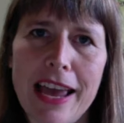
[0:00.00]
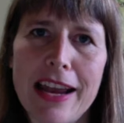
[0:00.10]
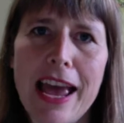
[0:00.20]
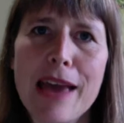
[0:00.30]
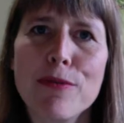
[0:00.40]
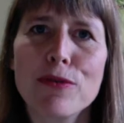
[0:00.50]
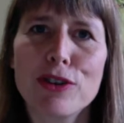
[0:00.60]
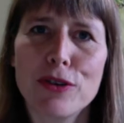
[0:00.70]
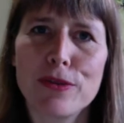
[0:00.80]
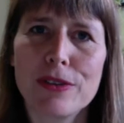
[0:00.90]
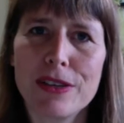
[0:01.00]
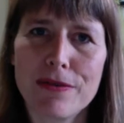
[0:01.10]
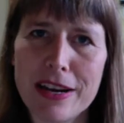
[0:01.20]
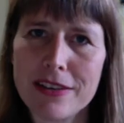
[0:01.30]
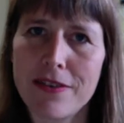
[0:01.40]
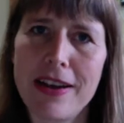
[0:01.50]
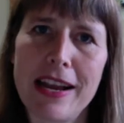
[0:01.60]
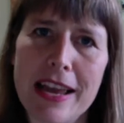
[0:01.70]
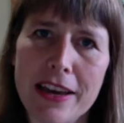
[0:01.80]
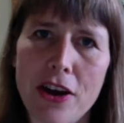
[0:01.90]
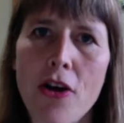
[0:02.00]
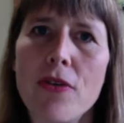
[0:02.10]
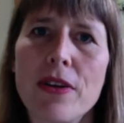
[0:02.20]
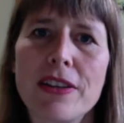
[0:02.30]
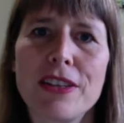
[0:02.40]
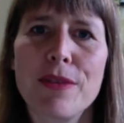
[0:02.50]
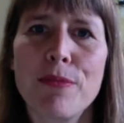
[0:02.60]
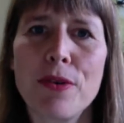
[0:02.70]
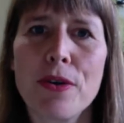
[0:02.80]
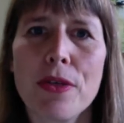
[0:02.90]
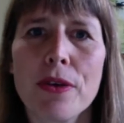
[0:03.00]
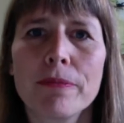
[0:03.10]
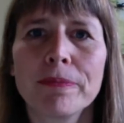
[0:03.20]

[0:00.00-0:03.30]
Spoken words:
and able to surrender and let go into the birth.